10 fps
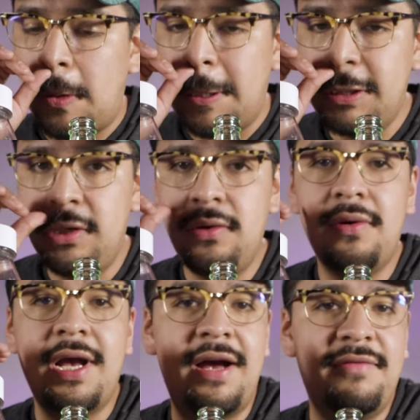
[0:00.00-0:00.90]
When
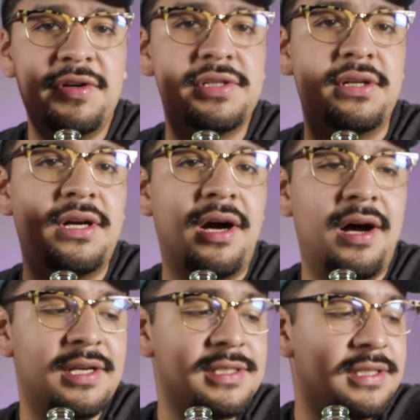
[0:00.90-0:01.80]
you average the
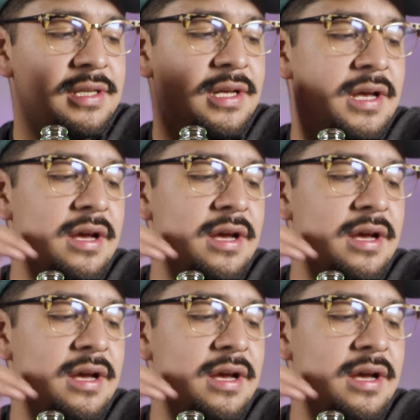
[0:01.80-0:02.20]
cost